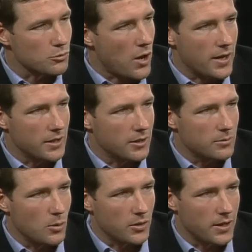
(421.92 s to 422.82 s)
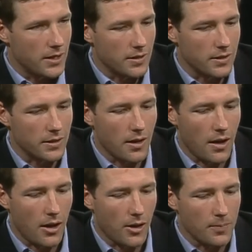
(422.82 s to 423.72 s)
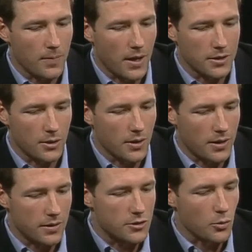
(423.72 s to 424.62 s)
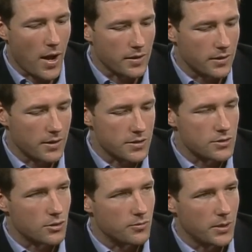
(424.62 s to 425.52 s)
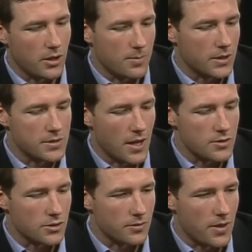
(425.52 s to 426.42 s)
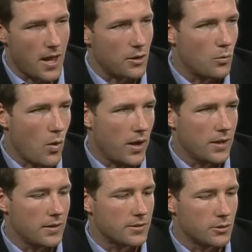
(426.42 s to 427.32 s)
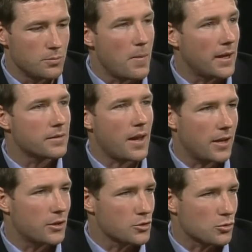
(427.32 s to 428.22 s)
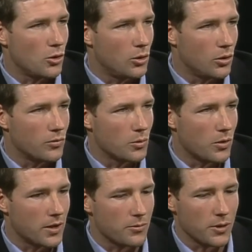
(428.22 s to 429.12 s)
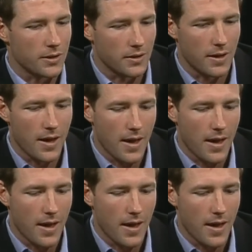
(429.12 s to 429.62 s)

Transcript: writing more than anything. You know, and the directing has sort of become an extension of that, in a way to maintain control over what I've written.